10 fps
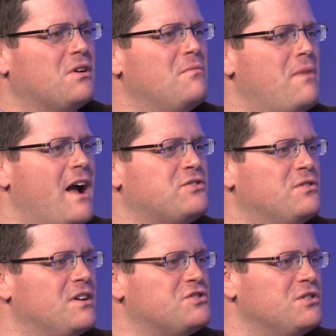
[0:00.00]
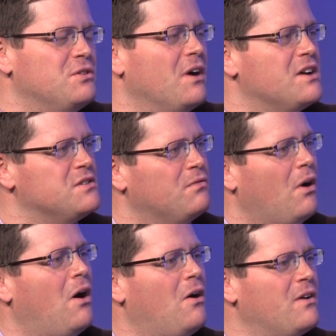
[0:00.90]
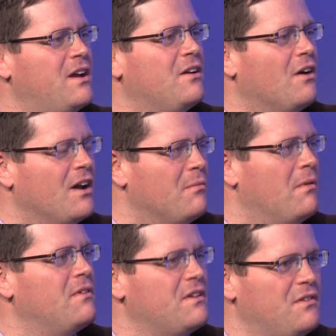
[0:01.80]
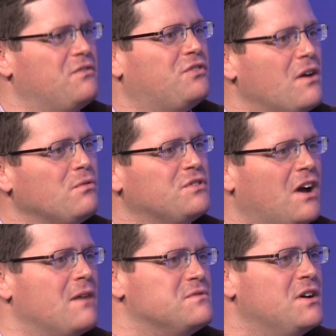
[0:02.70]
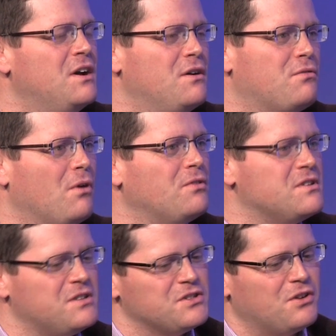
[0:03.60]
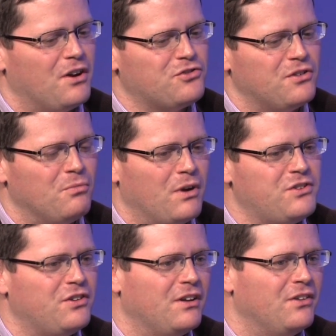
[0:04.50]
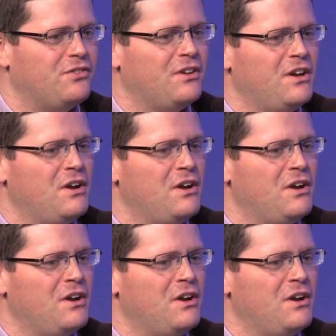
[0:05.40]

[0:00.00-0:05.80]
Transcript: of come back to an issue you guys have all hit on several times throughout this discussion, which is